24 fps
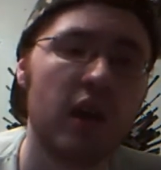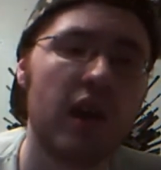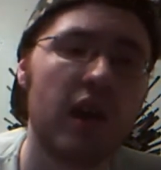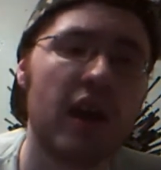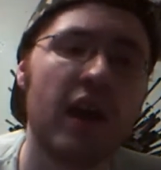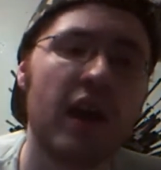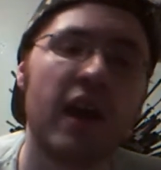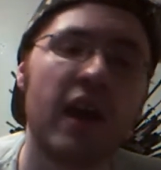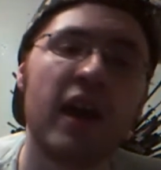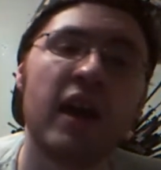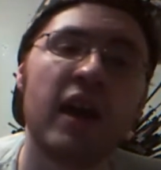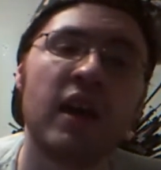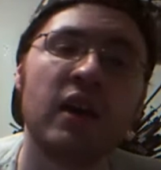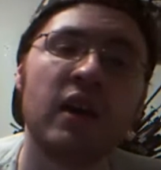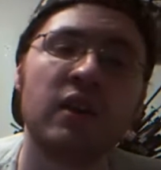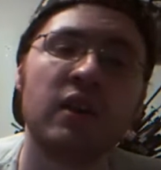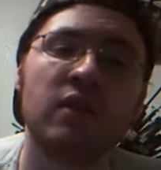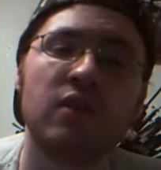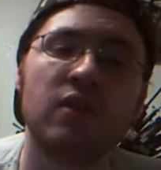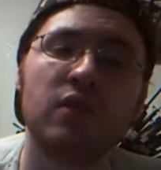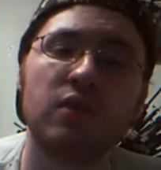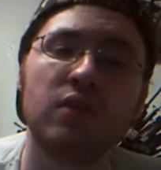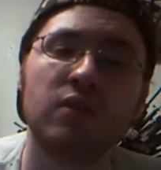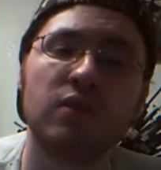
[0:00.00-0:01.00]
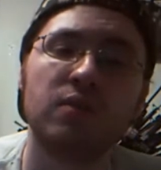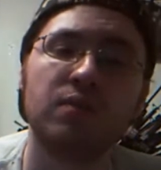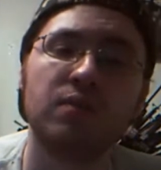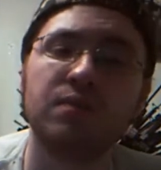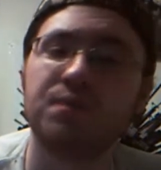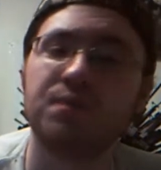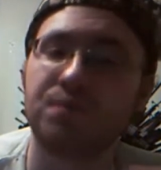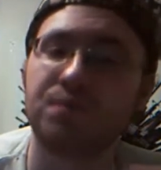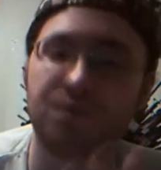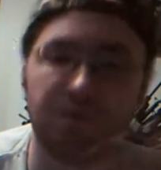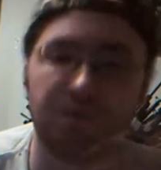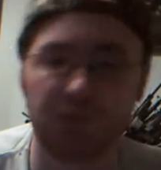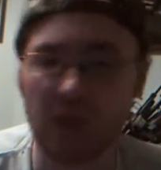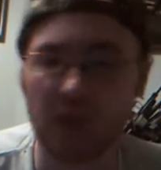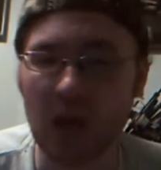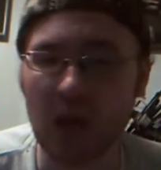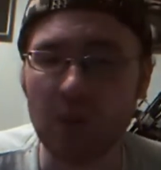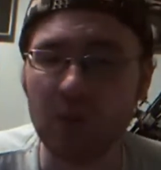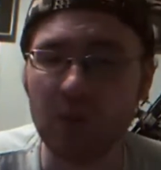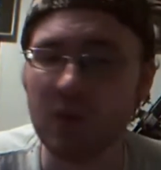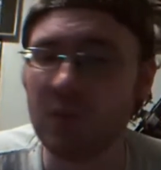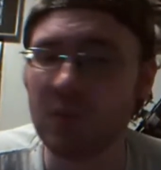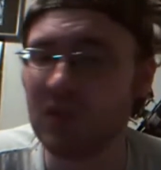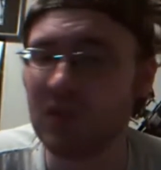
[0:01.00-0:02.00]
And I
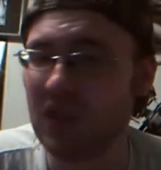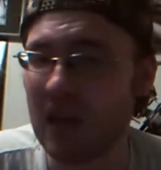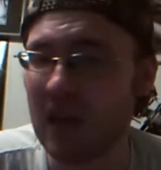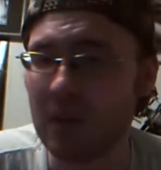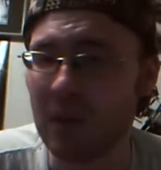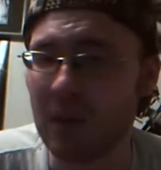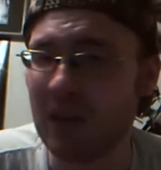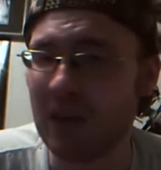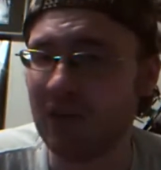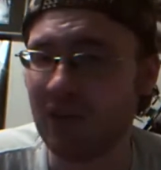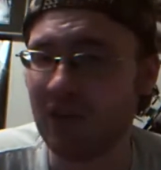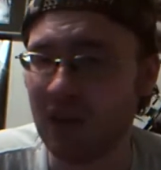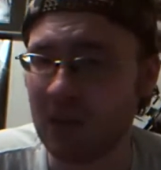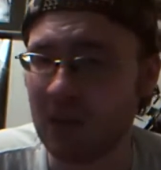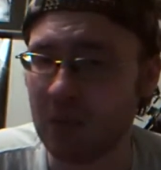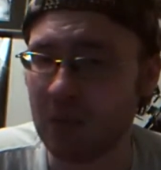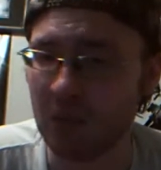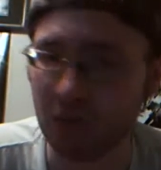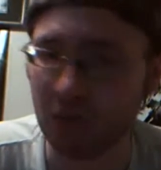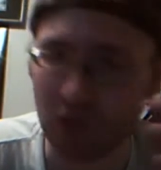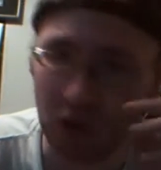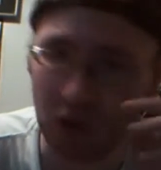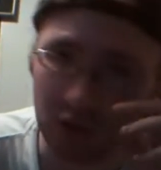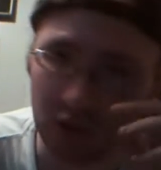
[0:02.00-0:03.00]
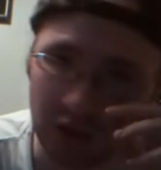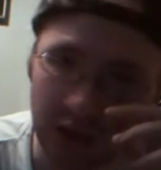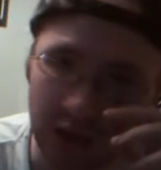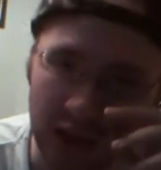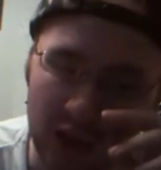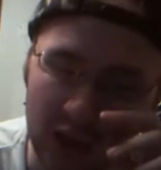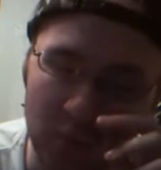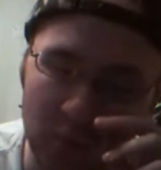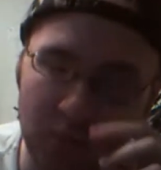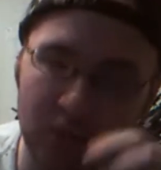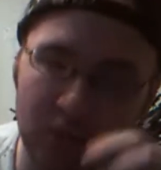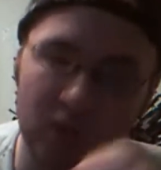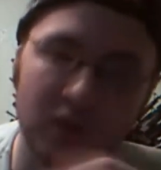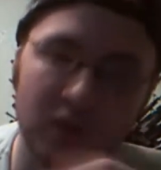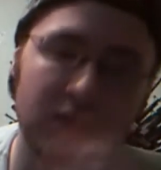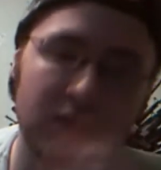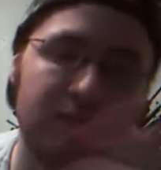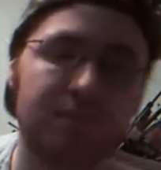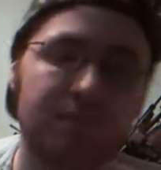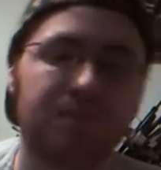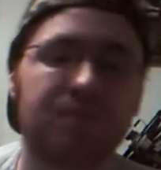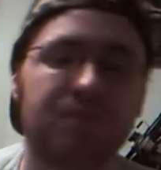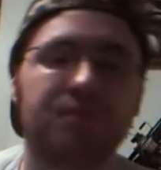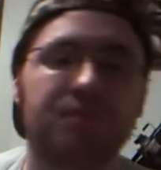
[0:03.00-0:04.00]
pretty much had my sentiments on that, but
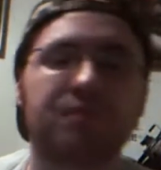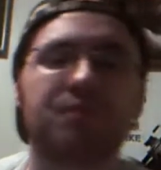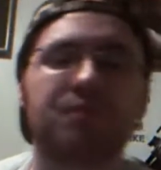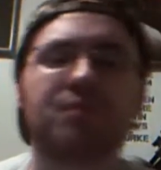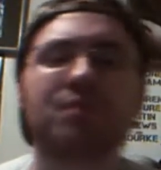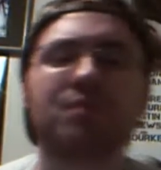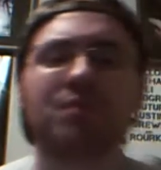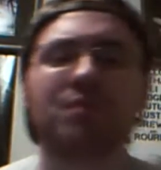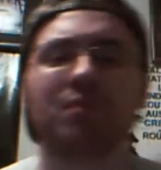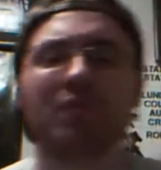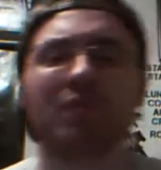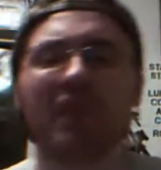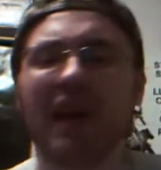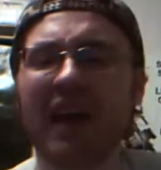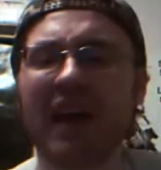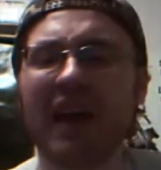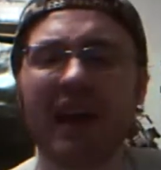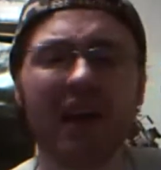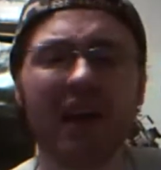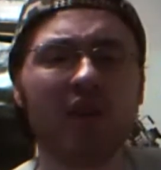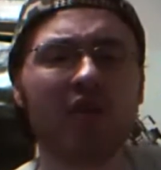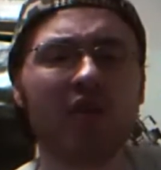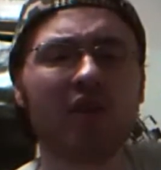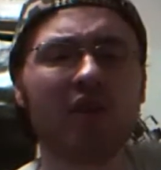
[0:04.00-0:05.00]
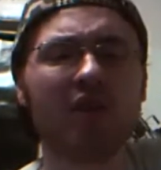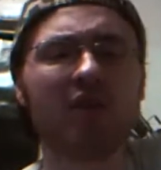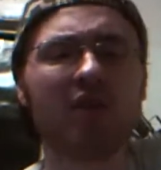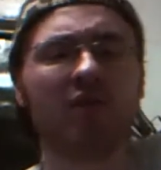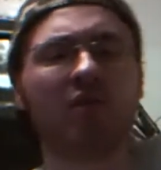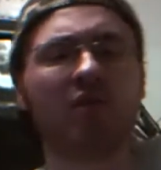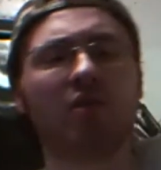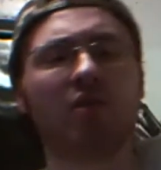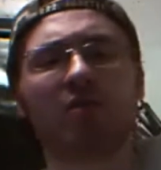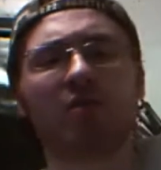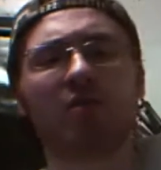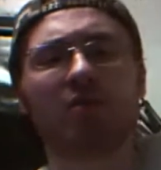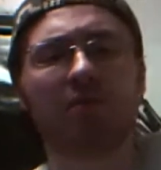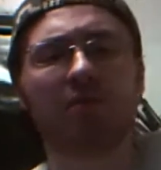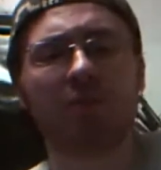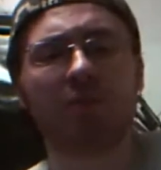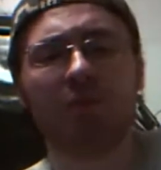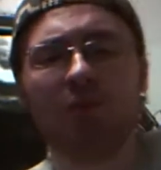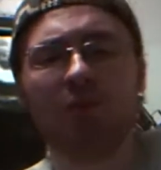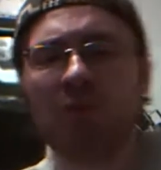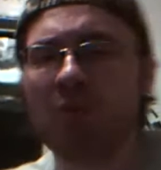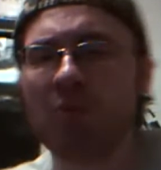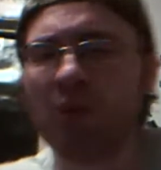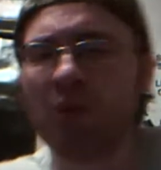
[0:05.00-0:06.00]
Aliens,
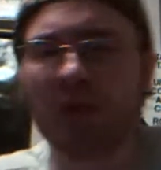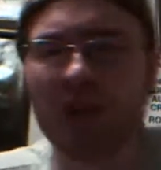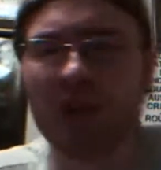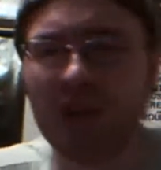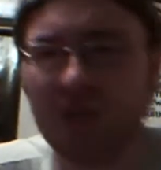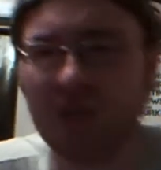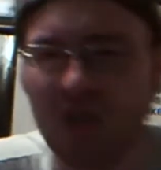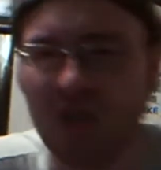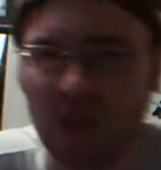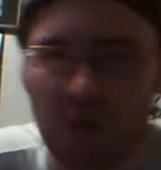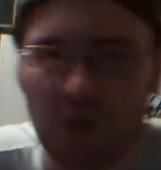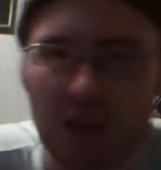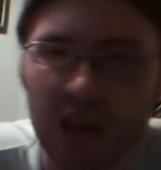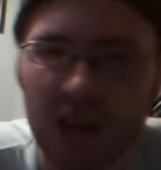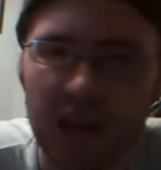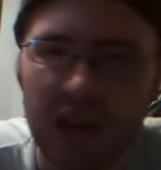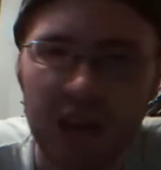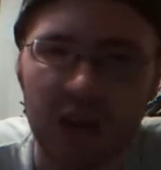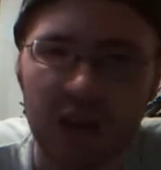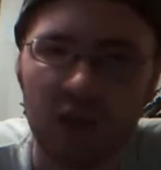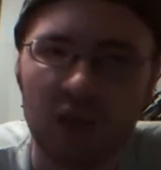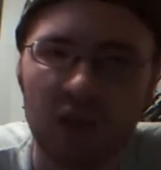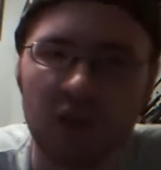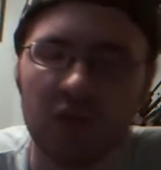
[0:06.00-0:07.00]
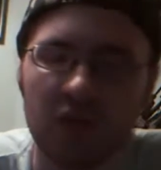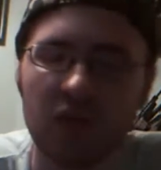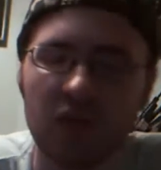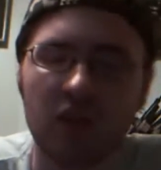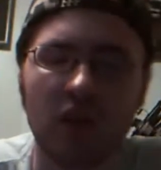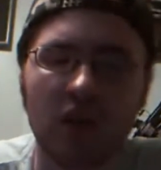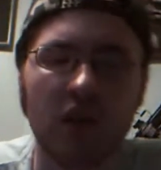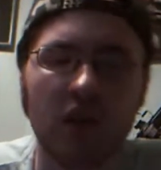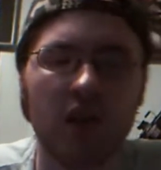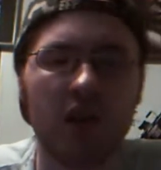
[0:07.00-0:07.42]
what more can I say about Aliens?